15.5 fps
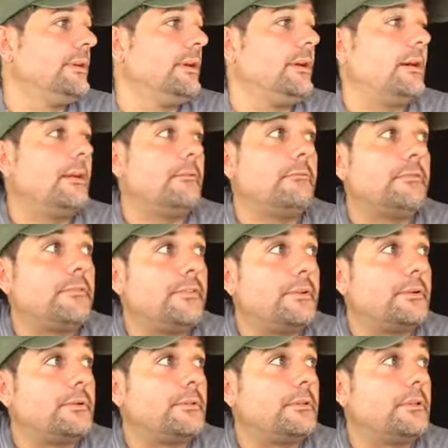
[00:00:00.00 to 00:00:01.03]
I am
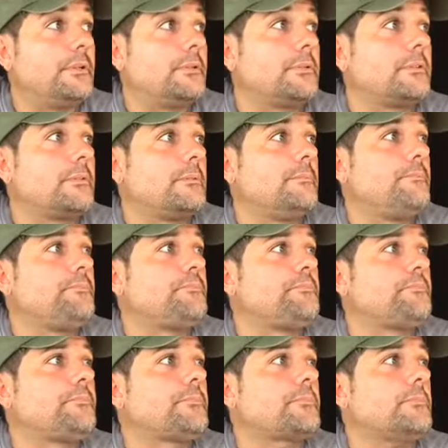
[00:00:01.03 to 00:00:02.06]
fearless,
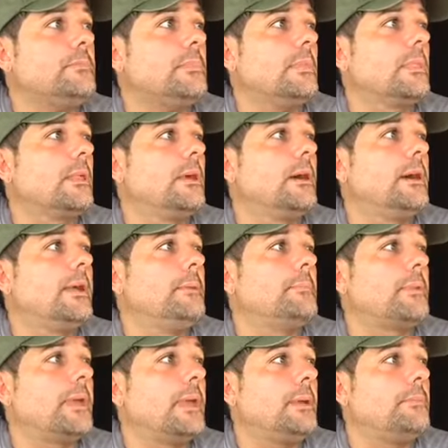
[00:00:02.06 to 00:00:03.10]
I am
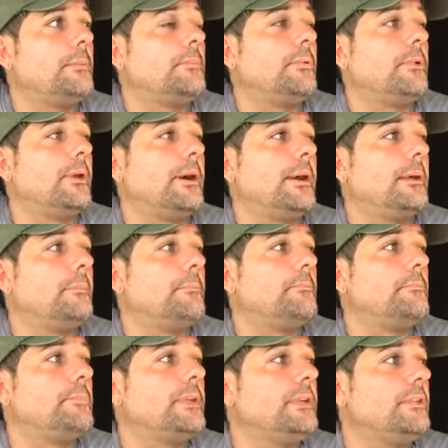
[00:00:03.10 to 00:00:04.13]
capable, I am
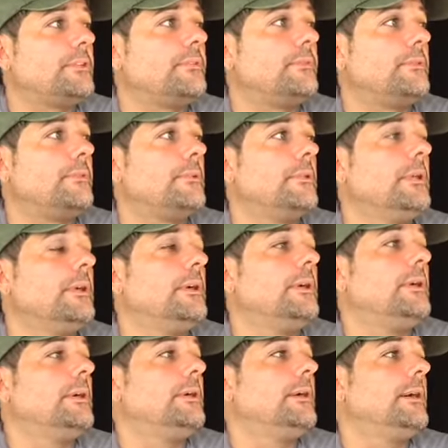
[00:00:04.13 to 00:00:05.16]
peaceful,
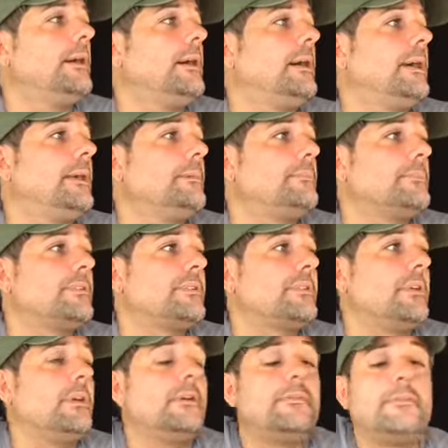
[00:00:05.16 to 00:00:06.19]
I am
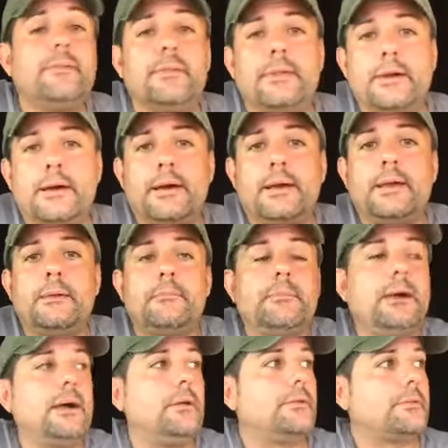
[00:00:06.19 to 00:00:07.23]
safe, and I am
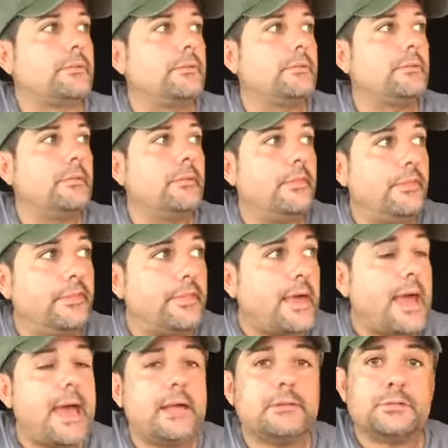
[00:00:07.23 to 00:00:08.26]
balanced.
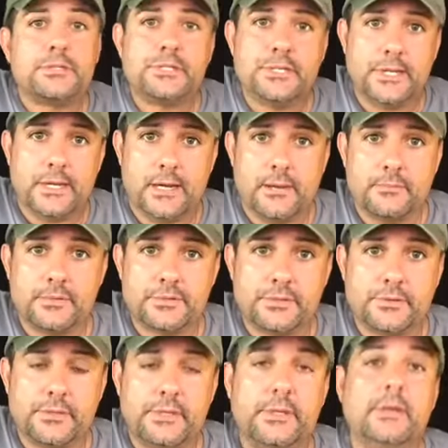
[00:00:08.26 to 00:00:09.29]
That
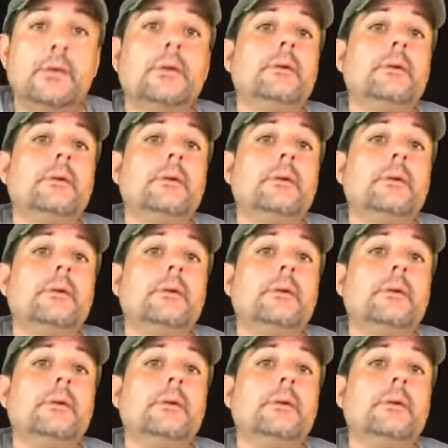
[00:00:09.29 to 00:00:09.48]
geometry